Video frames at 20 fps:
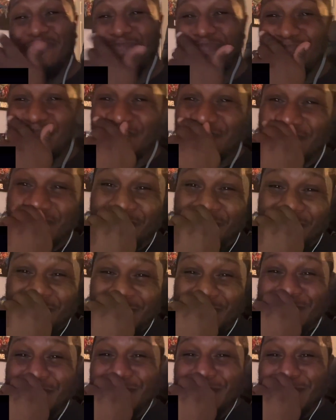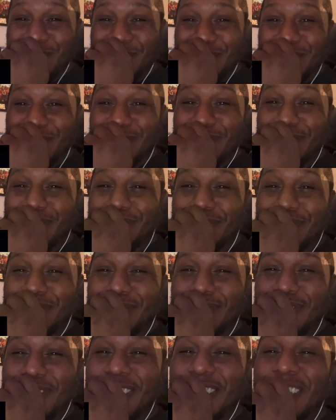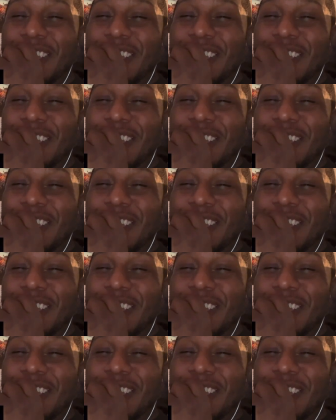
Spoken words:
Nobody speaks.